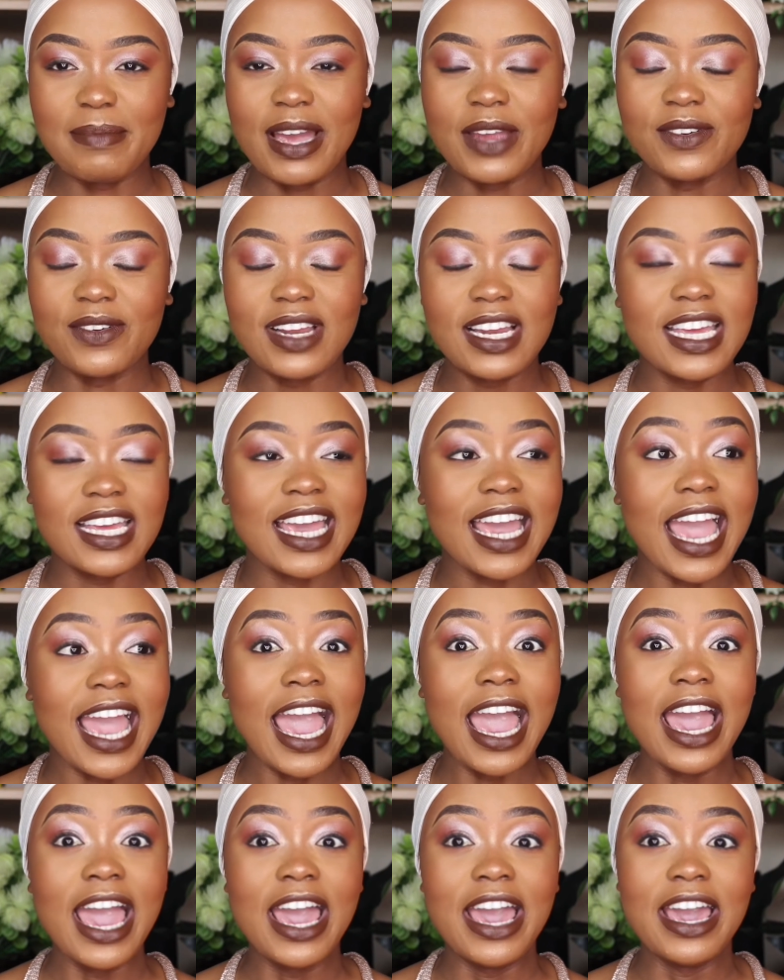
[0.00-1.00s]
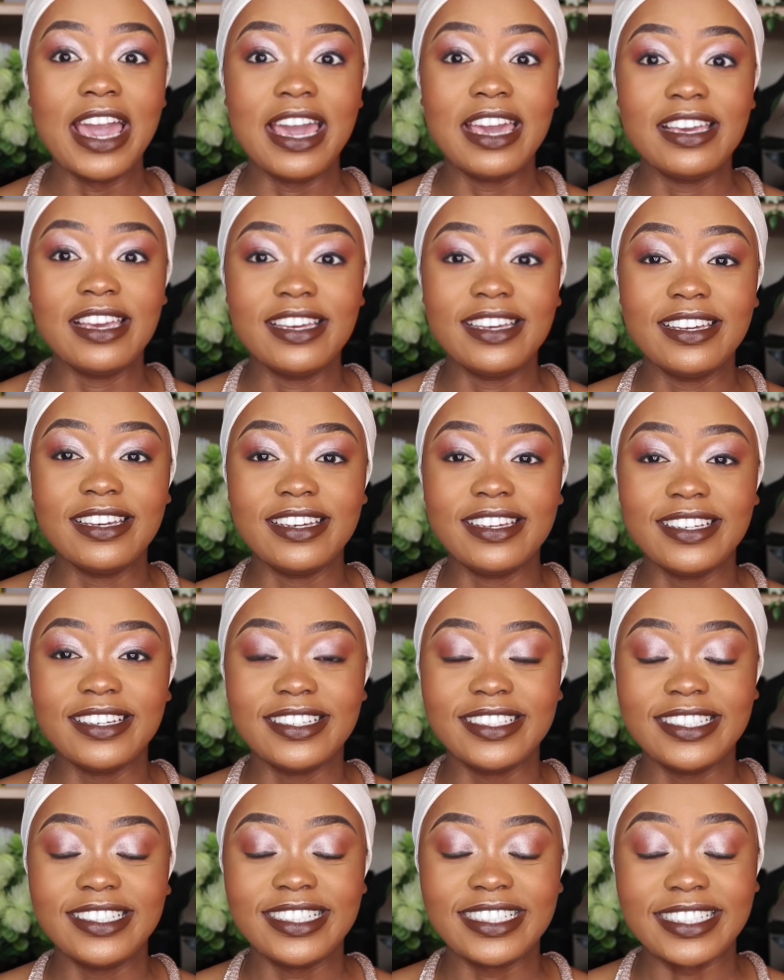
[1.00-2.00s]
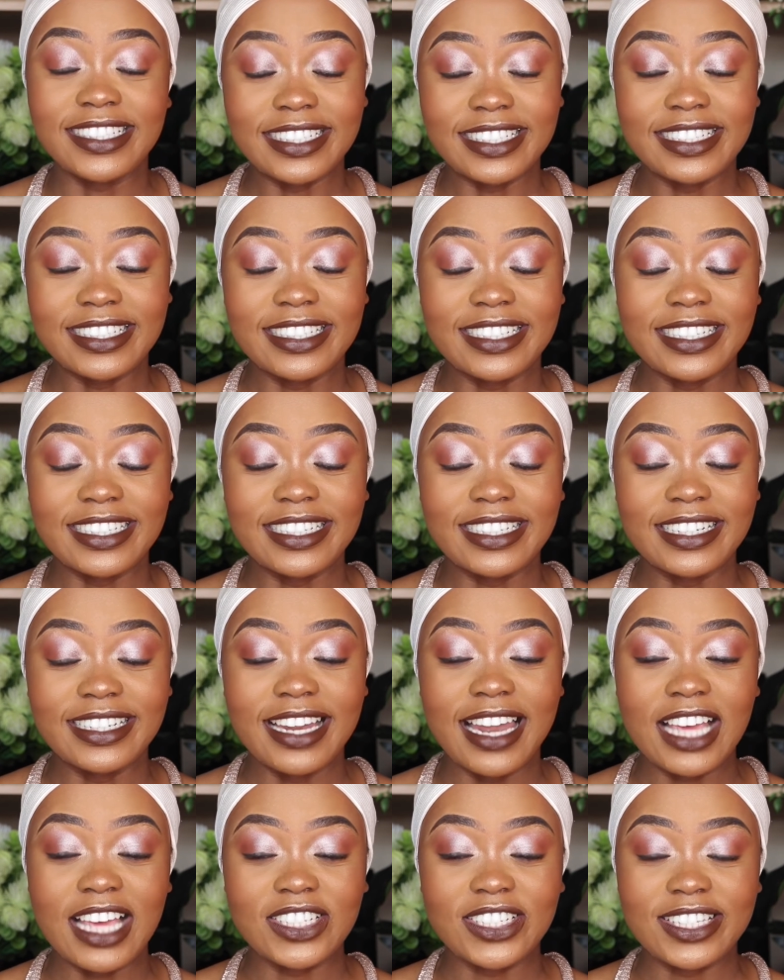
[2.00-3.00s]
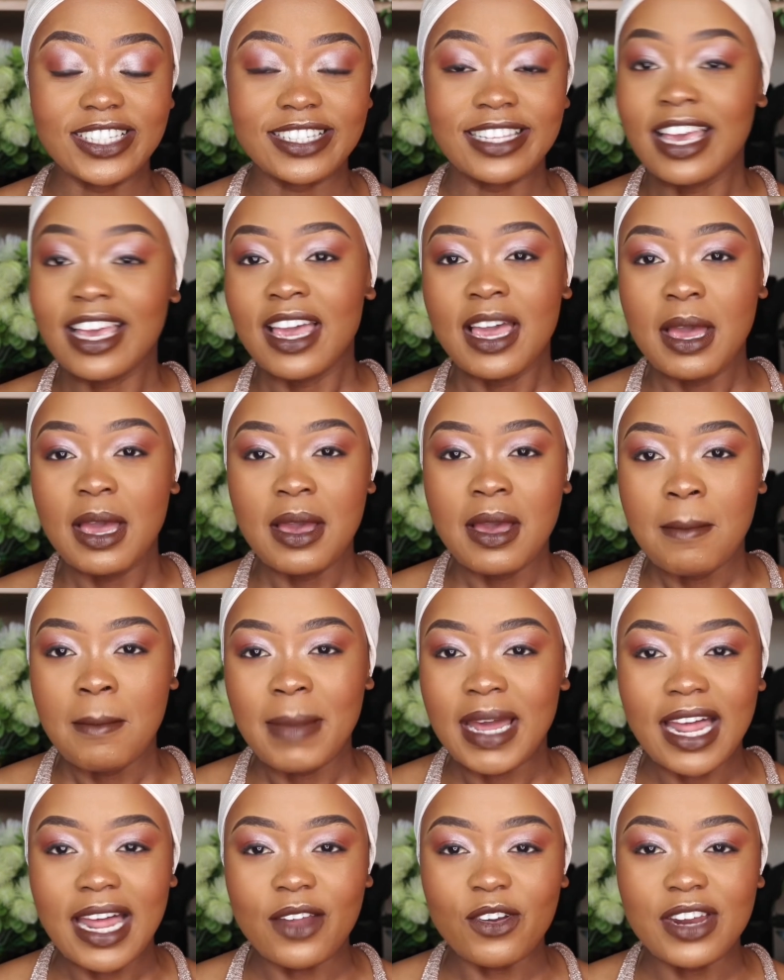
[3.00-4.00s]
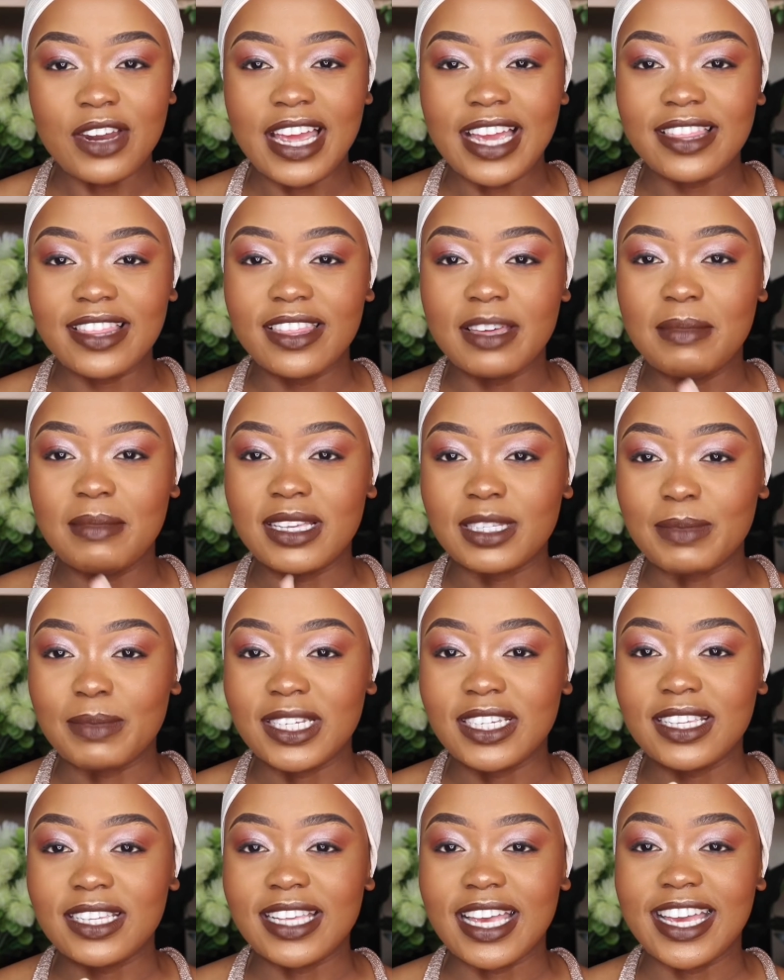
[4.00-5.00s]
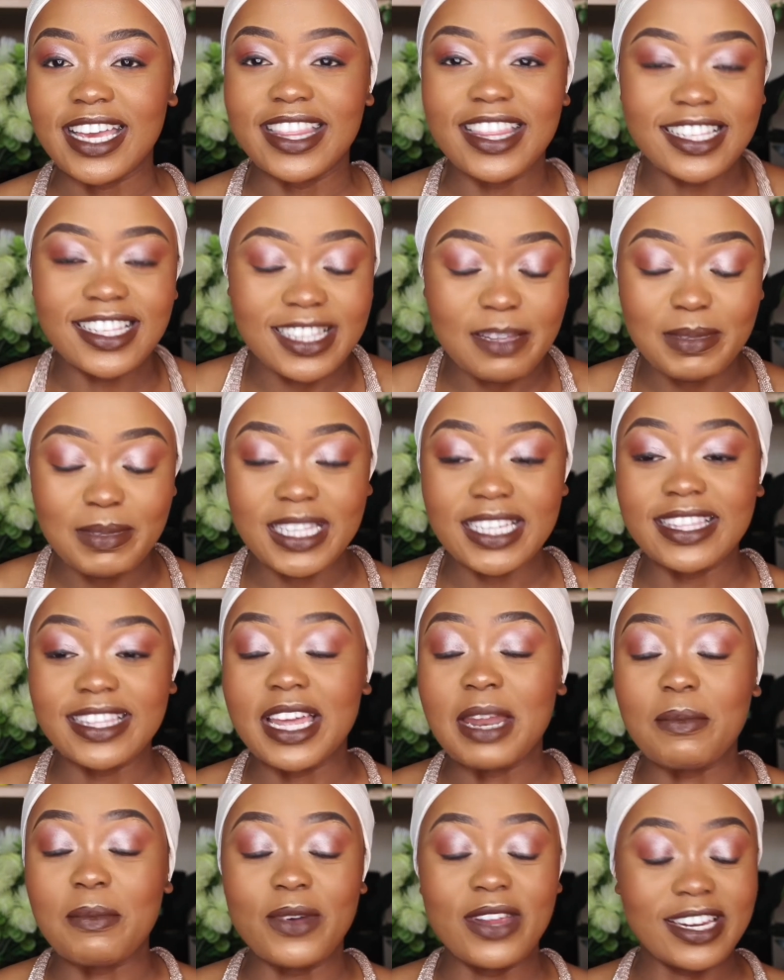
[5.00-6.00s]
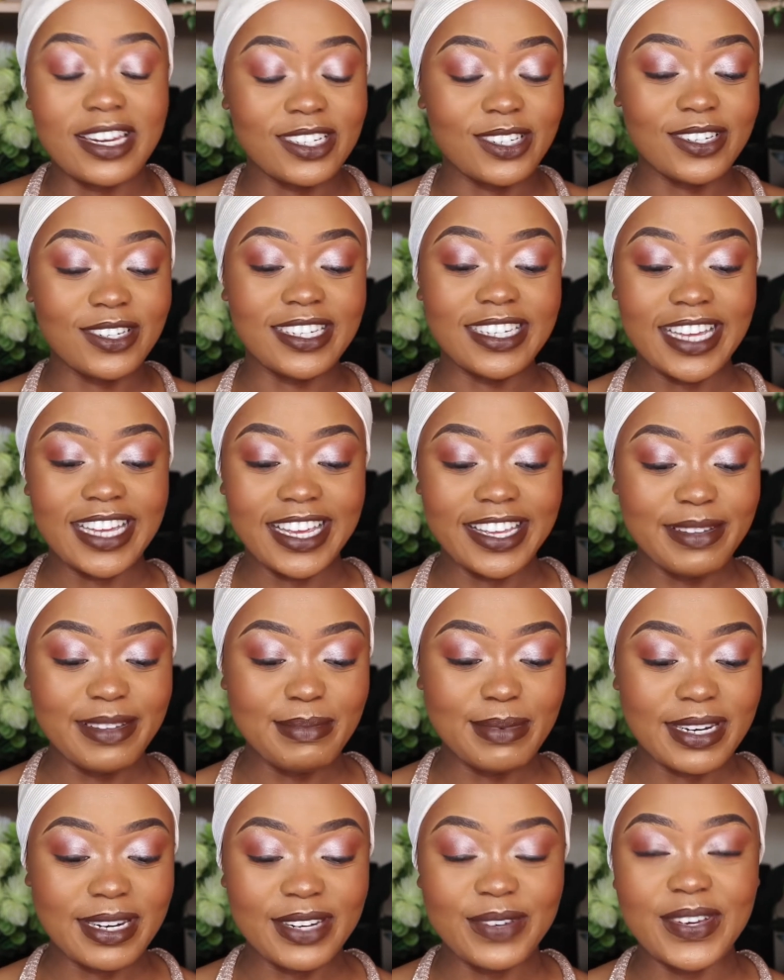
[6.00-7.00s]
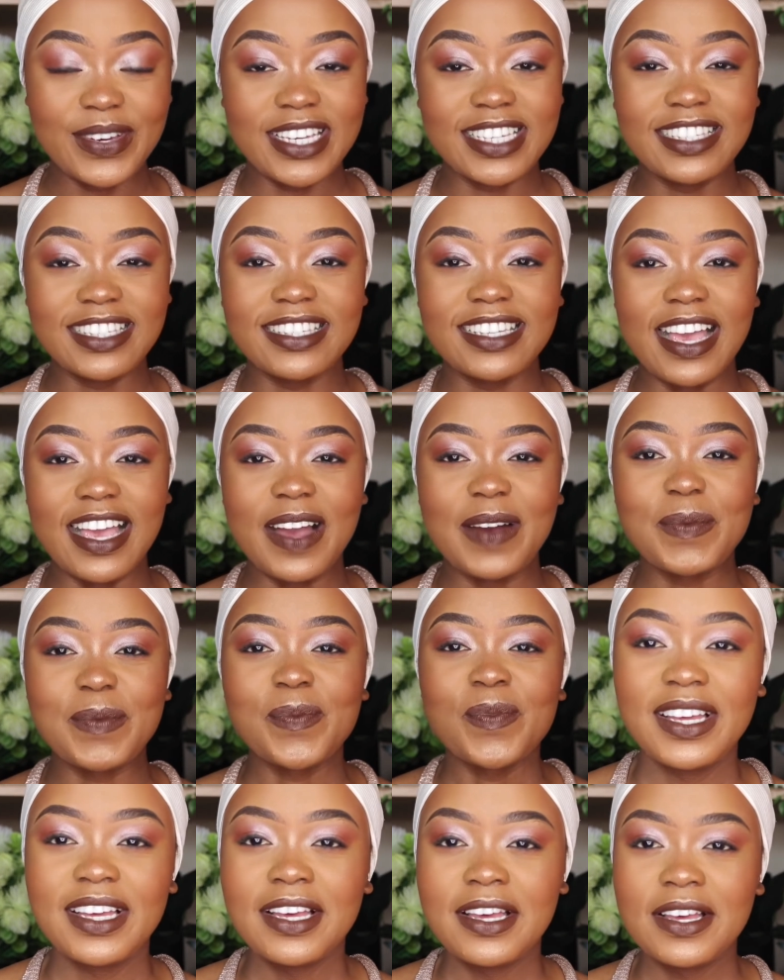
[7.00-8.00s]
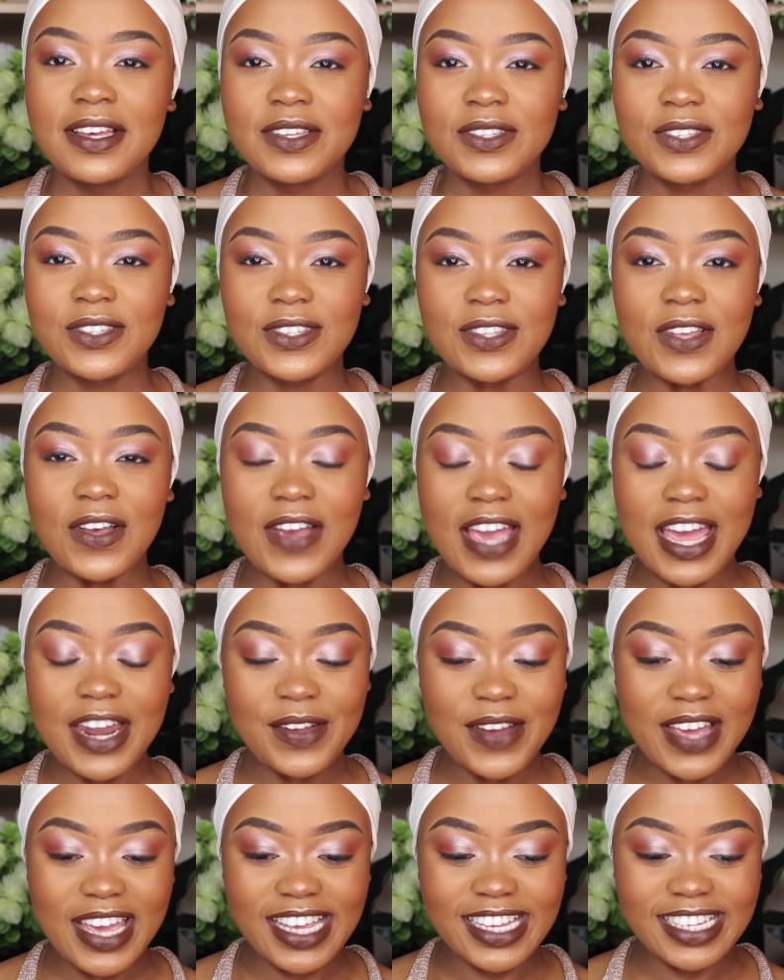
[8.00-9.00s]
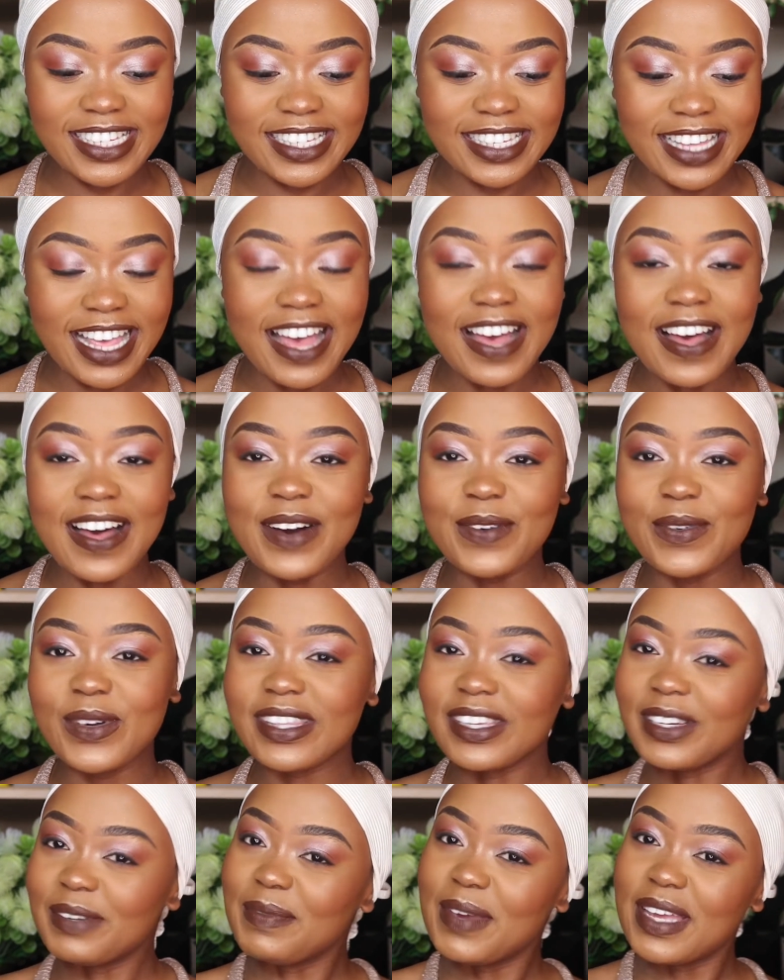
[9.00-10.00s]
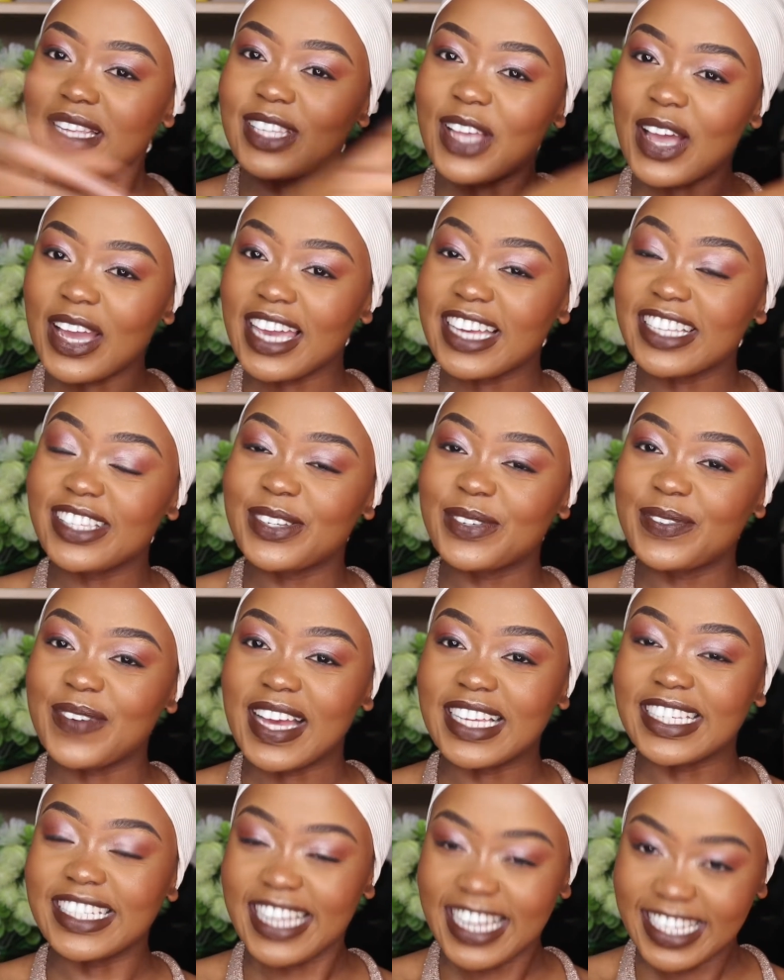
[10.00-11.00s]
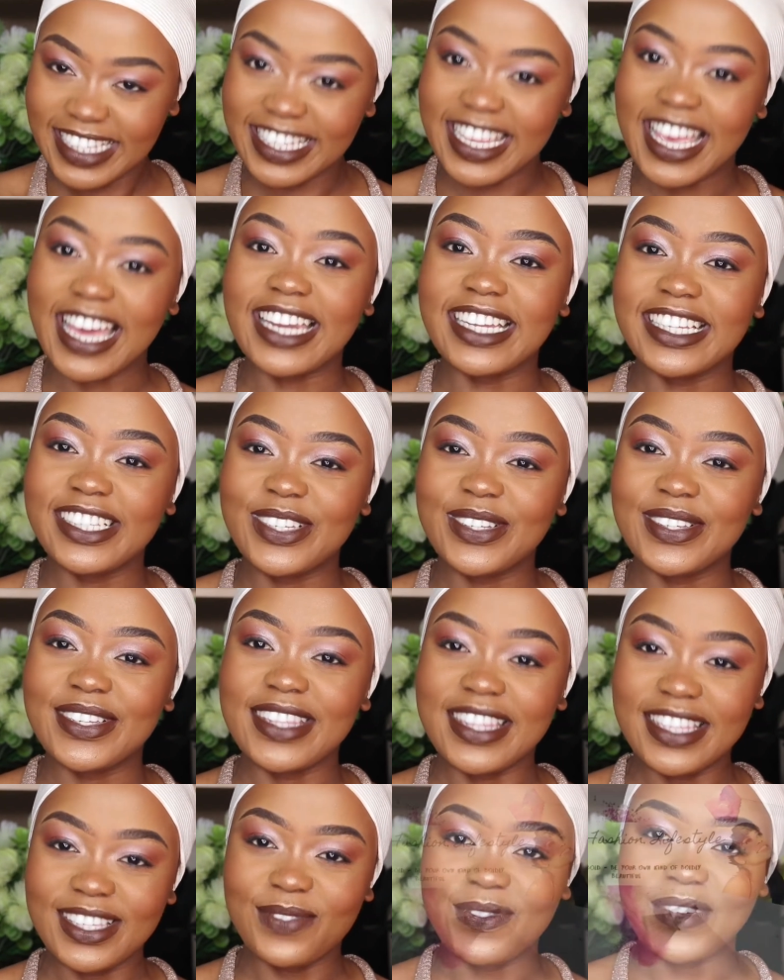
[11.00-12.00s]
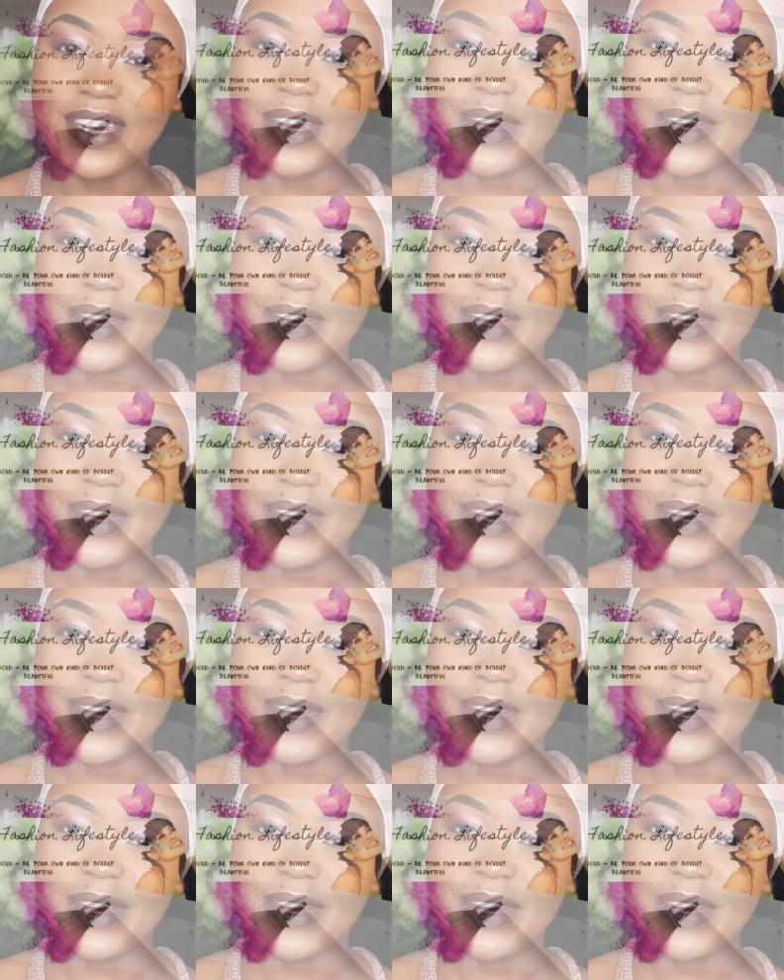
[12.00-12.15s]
I really hate lashes, but I don't hate them as much as I hate this lipstick that I'm wearing today. But anyways, yeah, so anyways, without me talking too much, let's get into this video.